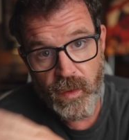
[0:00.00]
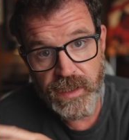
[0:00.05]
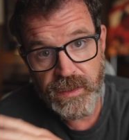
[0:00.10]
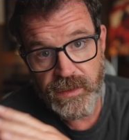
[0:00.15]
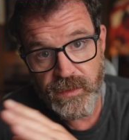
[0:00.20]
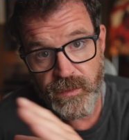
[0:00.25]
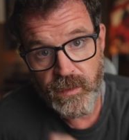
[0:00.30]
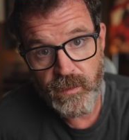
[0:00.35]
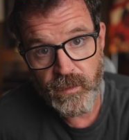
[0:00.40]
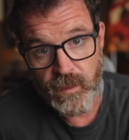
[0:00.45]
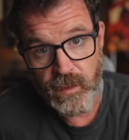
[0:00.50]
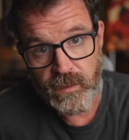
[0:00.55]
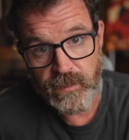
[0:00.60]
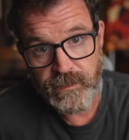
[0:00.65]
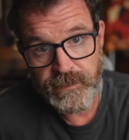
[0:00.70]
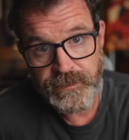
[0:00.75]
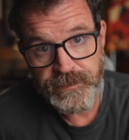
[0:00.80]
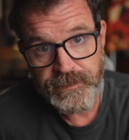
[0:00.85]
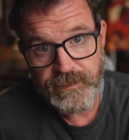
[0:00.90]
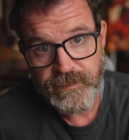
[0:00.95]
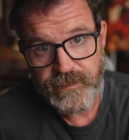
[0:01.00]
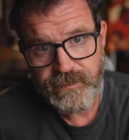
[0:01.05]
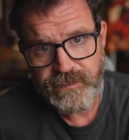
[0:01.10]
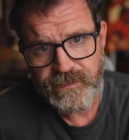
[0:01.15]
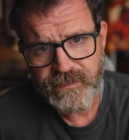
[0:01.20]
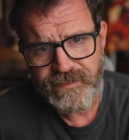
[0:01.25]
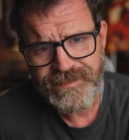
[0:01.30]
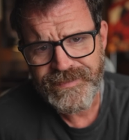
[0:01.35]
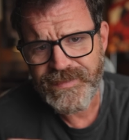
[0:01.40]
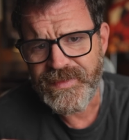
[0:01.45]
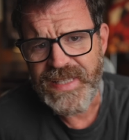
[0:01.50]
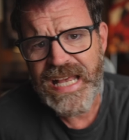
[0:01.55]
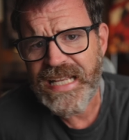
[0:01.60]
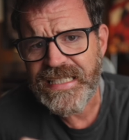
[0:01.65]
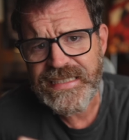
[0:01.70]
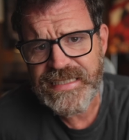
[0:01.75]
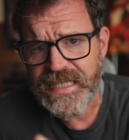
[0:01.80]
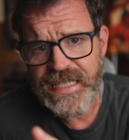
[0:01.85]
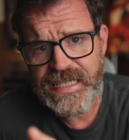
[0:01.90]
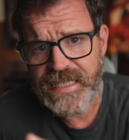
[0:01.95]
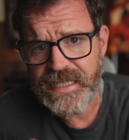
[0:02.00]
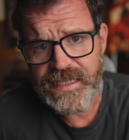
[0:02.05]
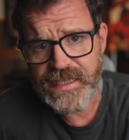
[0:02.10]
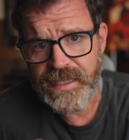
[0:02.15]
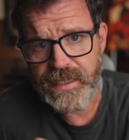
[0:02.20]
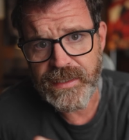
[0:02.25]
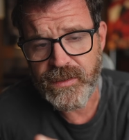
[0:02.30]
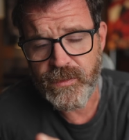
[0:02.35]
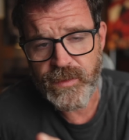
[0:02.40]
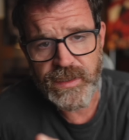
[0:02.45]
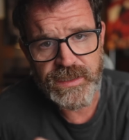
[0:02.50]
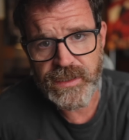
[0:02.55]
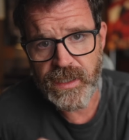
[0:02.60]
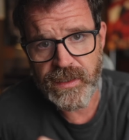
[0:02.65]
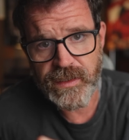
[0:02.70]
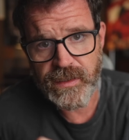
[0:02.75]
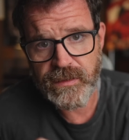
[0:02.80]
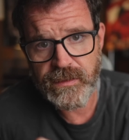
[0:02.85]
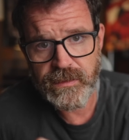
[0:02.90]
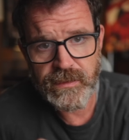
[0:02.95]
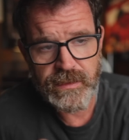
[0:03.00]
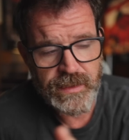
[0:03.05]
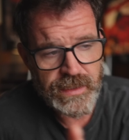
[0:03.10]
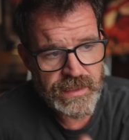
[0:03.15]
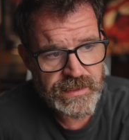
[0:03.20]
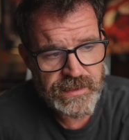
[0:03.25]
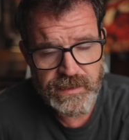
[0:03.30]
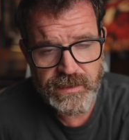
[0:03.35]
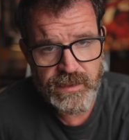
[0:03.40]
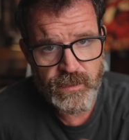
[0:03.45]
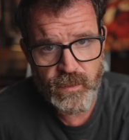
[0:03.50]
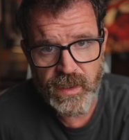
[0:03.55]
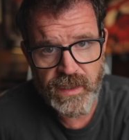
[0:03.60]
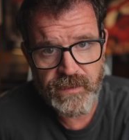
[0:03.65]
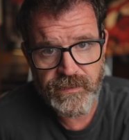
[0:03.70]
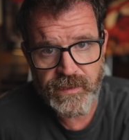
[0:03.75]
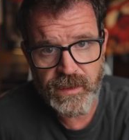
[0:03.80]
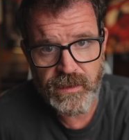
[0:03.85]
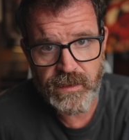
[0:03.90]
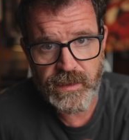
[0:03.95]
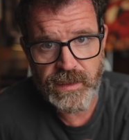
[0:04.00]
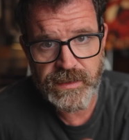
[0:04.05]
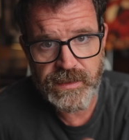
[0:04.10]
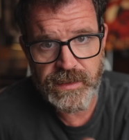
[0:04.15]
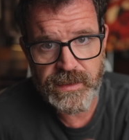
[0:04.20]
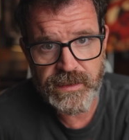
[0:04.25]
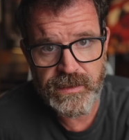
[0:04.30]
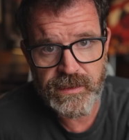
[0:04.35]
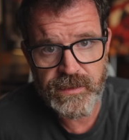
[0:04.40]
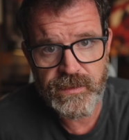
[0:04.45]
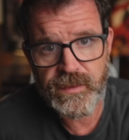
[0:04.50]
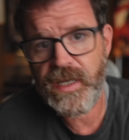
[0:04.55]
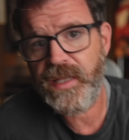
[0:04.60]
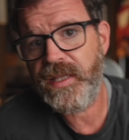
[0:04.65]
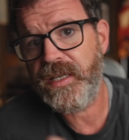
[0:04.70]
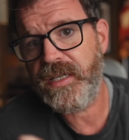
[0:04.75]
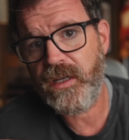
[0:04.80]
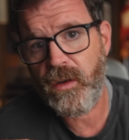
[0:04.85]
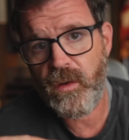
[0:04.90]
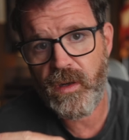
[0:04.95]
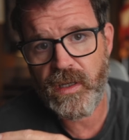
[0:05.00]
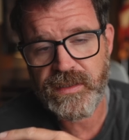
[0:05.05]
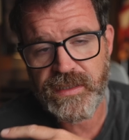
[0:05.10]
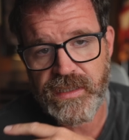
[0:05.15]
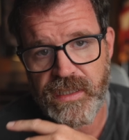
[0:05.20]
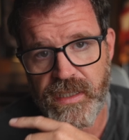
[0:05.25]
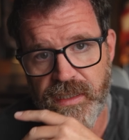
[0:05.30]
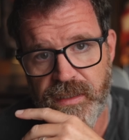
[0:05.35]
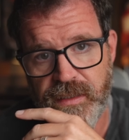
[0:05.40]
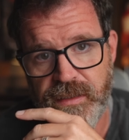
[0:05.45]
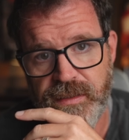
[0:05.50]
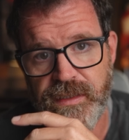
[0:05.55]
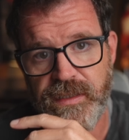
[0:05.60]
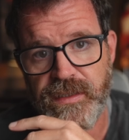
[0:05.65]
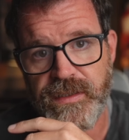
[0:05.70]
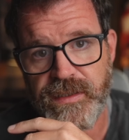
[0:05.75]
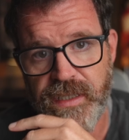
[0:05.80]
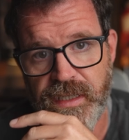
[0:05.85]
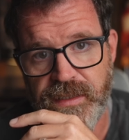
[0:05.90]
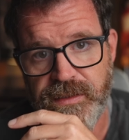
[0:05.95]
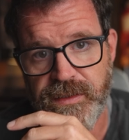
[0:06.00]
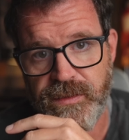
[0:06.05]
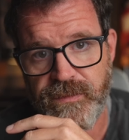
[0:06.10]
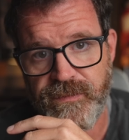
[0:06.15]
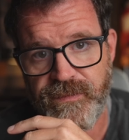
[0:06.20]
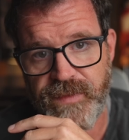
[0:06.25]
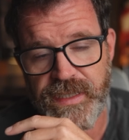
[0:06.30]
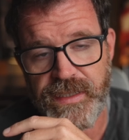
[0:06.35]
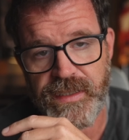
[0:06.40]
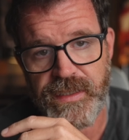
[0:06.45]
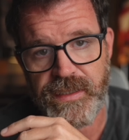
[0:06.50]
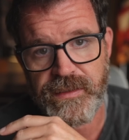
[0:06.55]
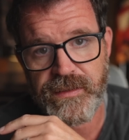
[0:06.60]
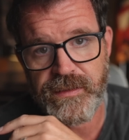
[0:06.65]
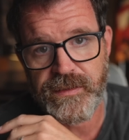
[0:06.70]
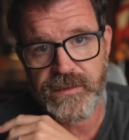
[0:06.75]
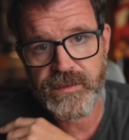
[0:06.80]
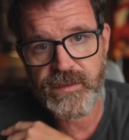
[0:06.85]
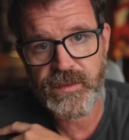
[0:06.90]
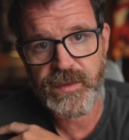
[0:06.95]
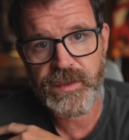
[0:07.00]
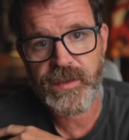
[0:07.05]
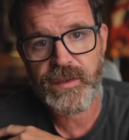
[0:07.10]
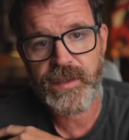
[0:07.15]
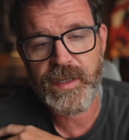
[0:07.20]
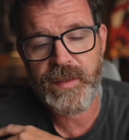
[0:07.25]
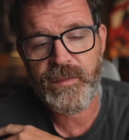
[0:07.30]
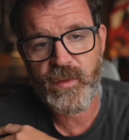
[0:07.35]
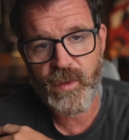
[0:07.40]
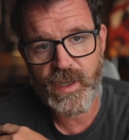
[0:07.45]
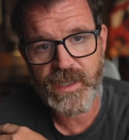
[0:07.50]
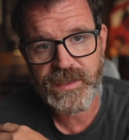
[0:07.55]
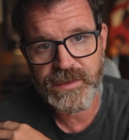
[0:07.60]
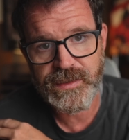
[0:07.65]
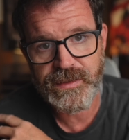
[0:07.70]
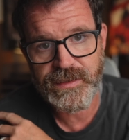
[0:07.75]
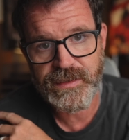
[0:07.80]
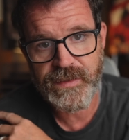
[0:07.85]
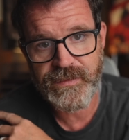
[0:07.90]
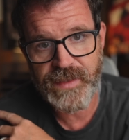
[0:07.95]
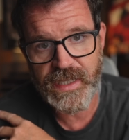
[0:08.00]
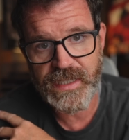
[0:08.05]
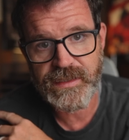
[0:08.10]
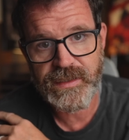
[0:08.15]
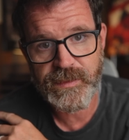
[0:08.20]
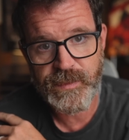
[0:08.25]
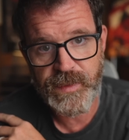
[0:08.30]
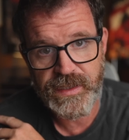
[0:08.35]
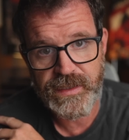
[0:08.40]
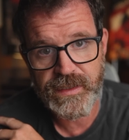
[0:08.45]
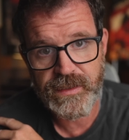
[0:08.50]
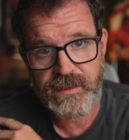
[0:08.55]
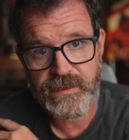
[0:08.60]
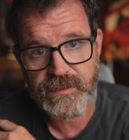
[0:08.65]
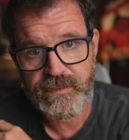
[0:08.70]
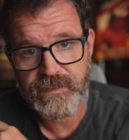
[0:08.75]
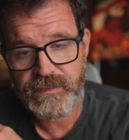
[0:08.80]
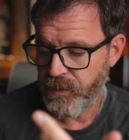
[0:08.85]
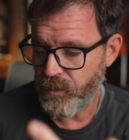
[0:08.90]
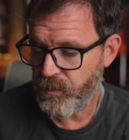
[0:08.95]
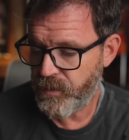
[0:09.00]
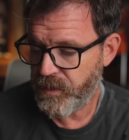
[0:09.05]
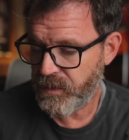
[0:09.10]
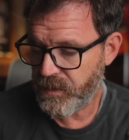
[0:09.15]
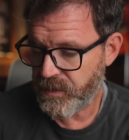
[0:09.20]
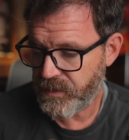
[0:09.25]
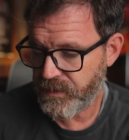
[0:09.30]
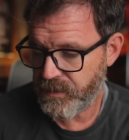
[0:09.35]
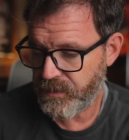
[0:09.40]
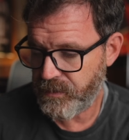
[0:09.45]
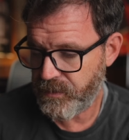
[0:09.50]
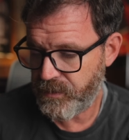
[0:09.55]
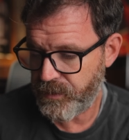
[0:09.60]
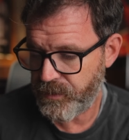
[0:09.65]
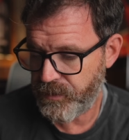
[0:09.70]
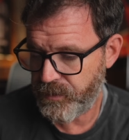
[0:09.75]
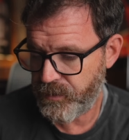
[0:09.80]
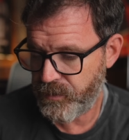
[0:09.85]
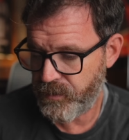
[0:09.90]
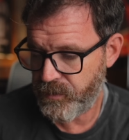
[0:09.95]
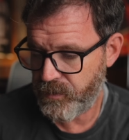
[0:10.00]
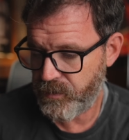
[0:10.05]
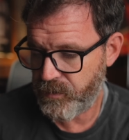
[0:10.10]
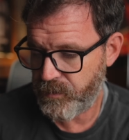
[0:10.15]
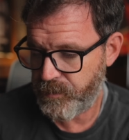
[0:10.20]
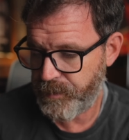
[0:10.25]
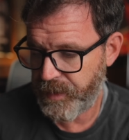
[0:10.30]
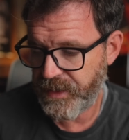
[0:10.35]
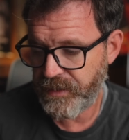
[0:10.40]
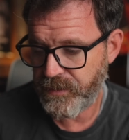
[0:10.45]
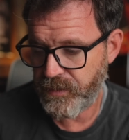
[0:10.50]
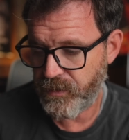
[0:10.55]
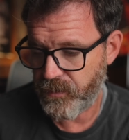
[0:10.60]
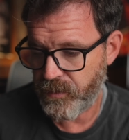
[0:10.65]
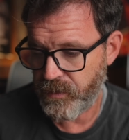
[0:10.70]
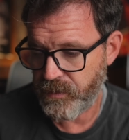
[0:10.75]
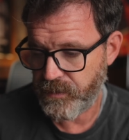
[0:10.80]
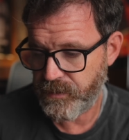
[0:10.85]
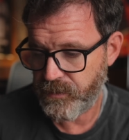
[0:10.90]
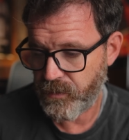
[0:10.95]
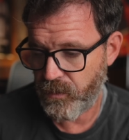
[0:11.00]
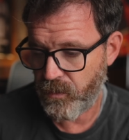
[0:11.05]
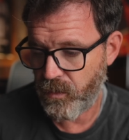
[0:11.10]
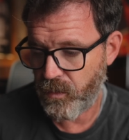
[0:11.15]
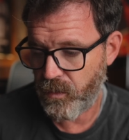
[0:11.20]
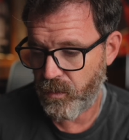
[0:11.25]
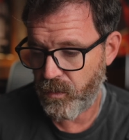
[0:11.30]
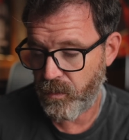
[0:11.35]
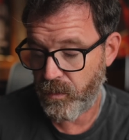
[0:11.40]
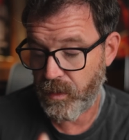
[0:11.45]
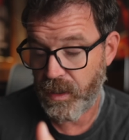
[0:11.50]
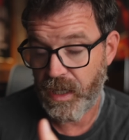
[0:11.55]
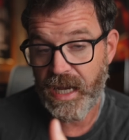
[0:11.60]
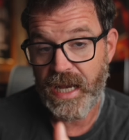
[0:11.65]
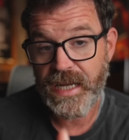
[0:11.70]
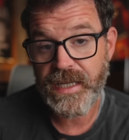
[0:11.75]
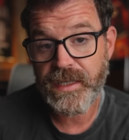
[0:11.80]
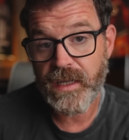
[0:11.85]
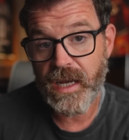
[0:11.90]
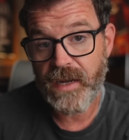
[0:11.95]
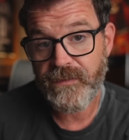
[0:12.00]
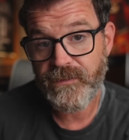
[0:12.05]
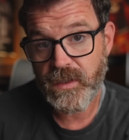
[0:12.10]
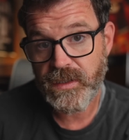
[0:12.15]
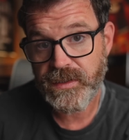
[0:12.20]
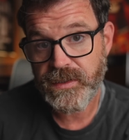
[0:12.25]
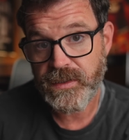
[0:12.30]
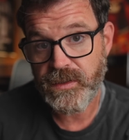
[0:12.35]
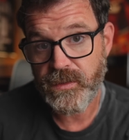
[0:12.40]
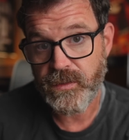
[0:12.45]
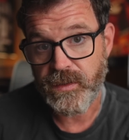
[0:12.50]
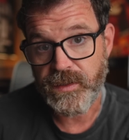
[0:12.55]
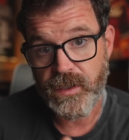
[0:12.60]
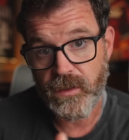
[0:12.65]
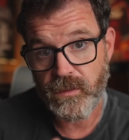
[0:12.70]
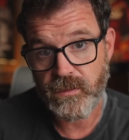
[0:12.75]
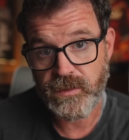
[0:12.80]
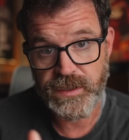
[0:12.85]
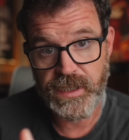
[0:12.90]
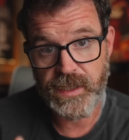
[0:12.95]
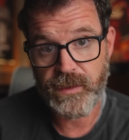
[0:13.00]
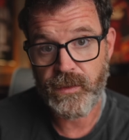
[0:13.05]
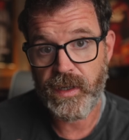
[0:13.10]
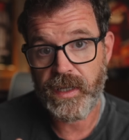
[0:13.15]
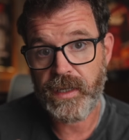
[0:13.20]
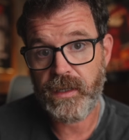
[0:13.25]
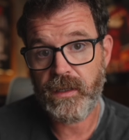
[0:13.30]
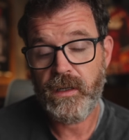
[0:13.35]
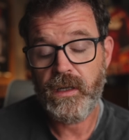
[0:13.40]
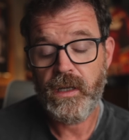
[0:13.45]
into a room not say anything to each other, listen to whatever they're listening to, and then go outside and discuss your feelings or your impressions of that speaker. You can listen to pink noise, or I, have listened to a tone generator.